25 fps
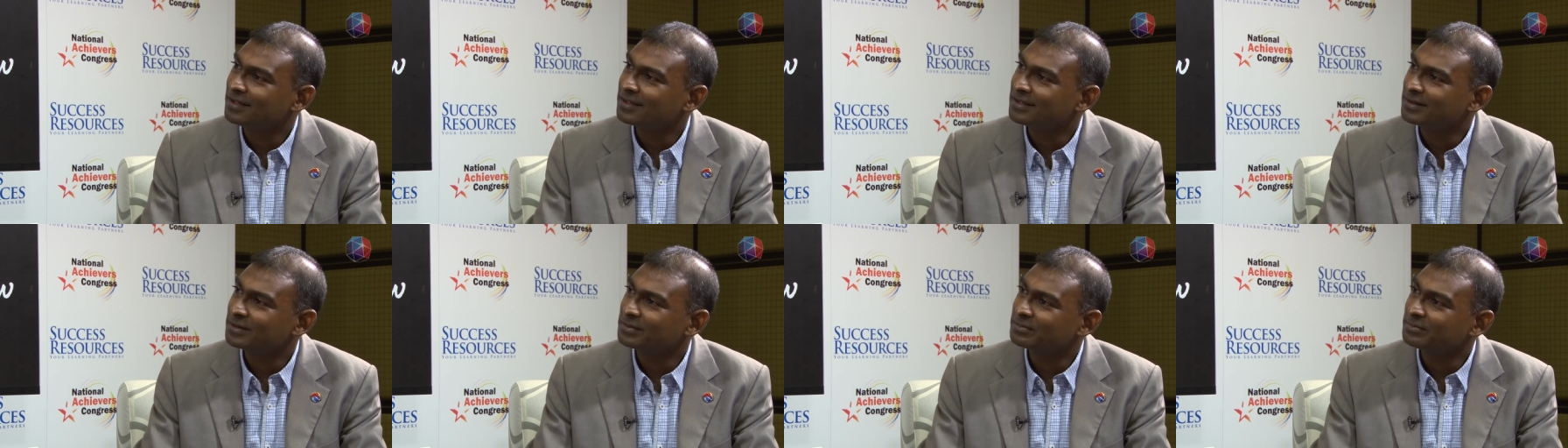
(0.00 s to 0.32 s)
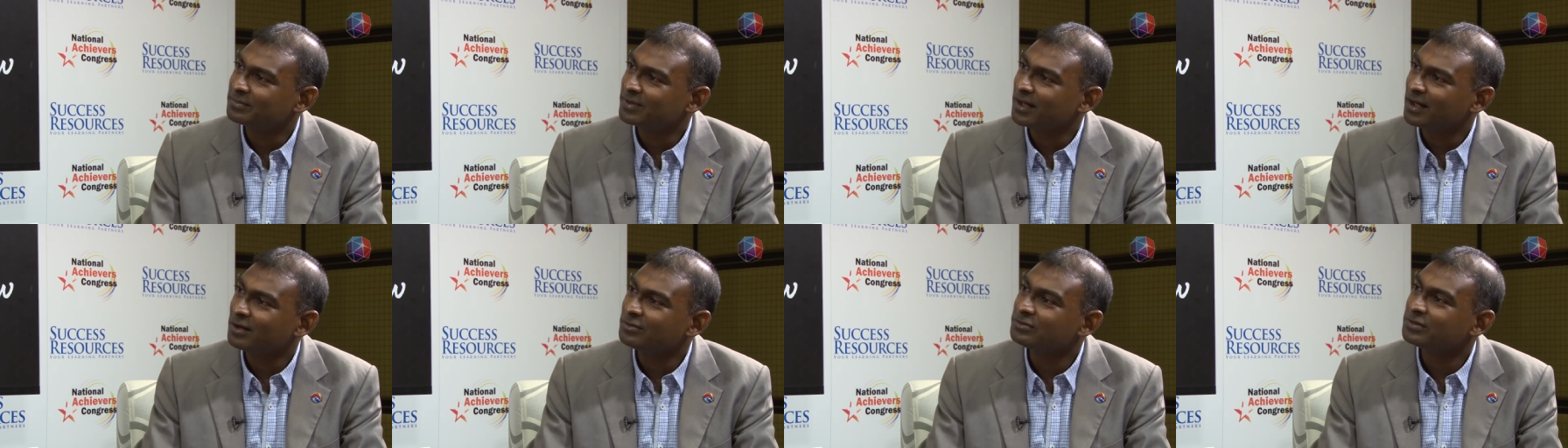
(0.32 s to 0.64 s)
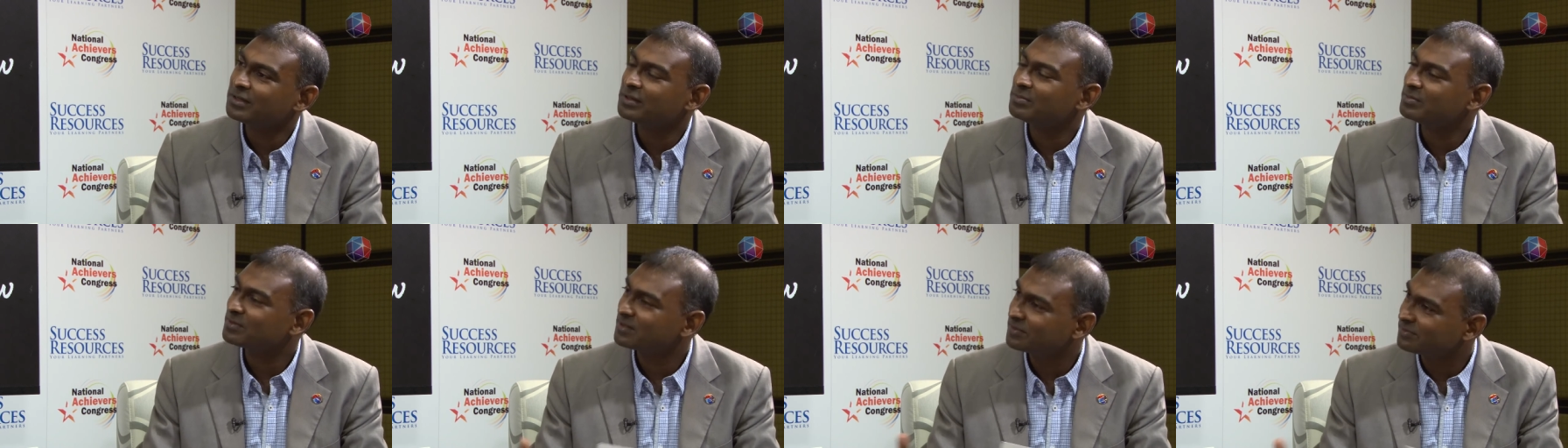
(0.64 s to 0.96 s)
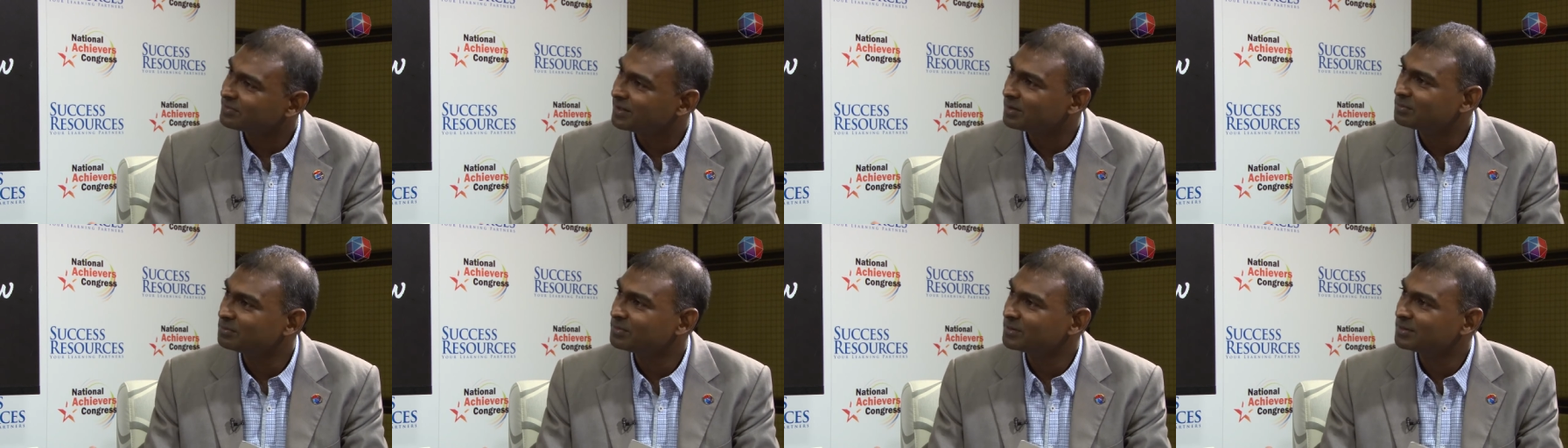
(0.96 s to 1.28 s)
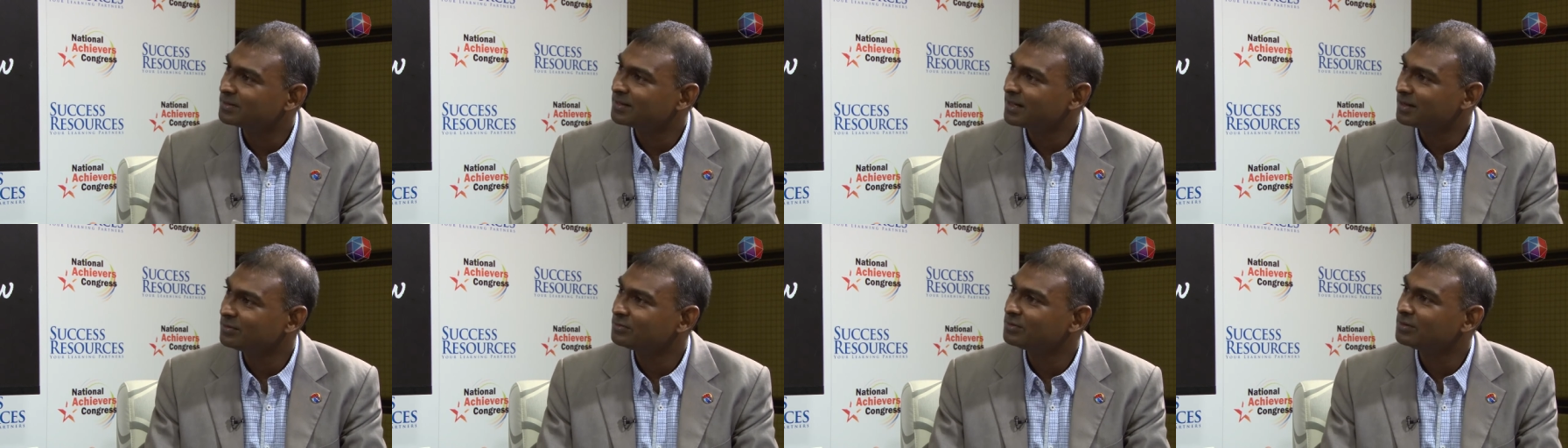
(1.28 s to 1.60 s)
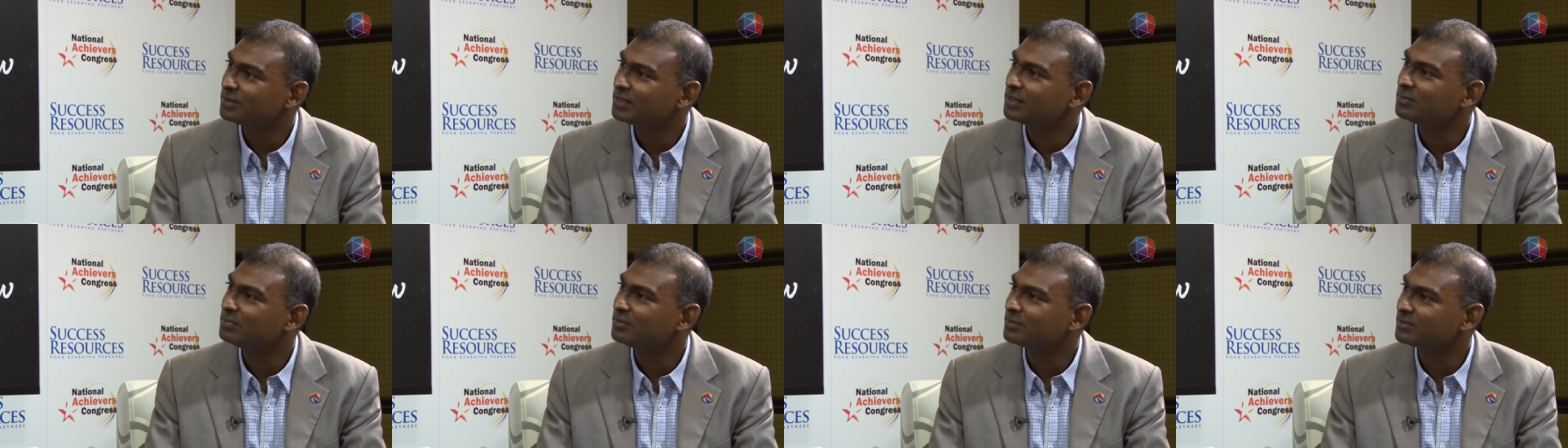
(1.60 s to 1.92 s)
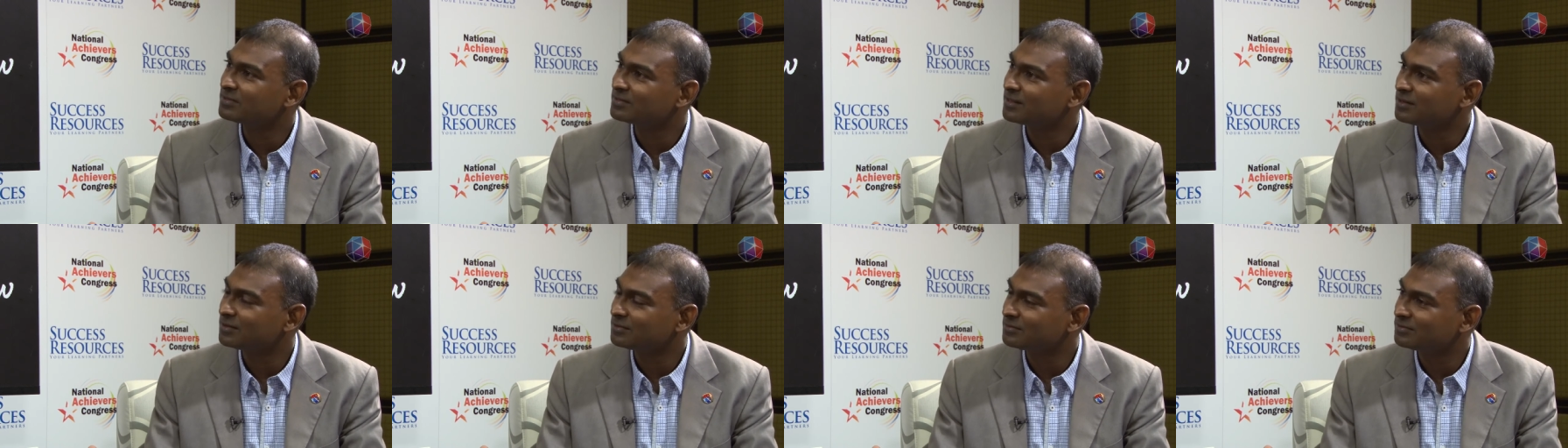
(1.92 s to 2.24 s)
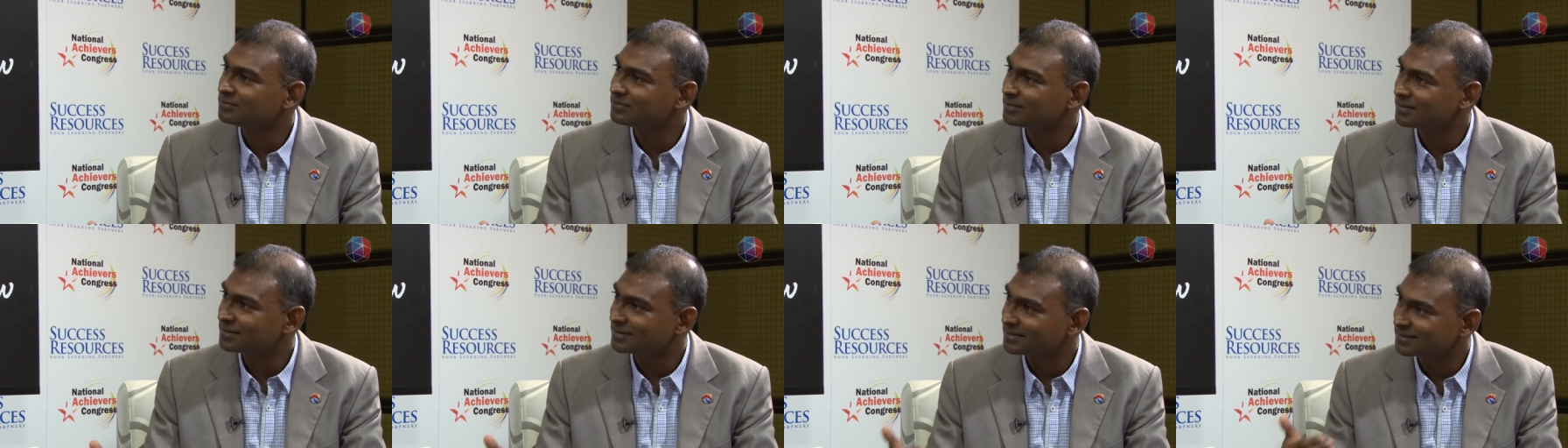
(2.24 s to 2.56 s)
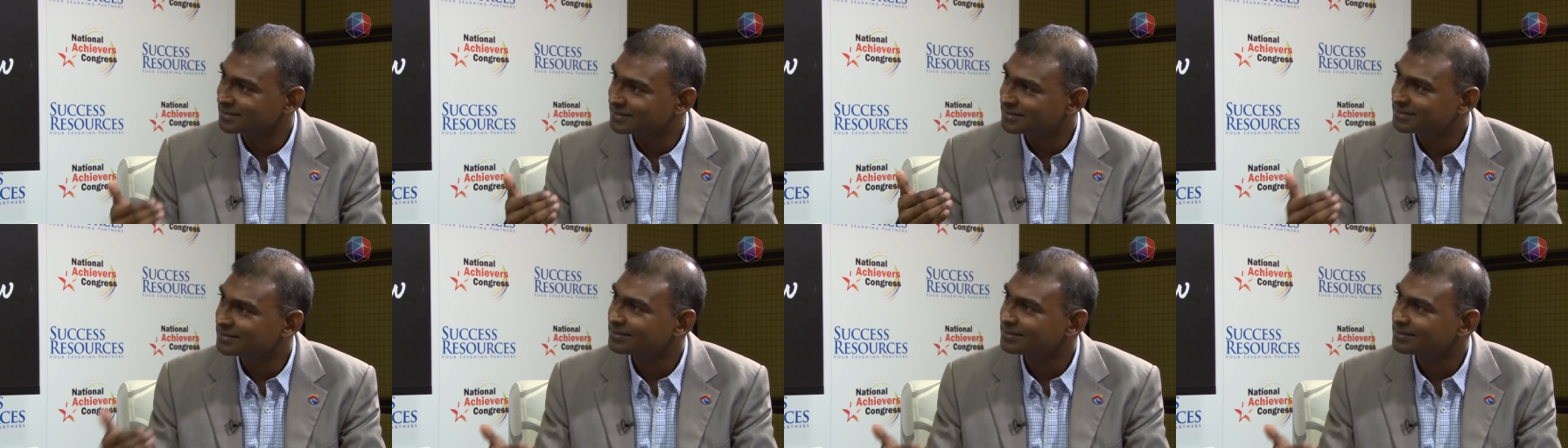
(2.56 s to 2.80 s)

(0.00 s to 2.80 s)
Um, how do you keep yourself humble? How do you keep yourself, uh,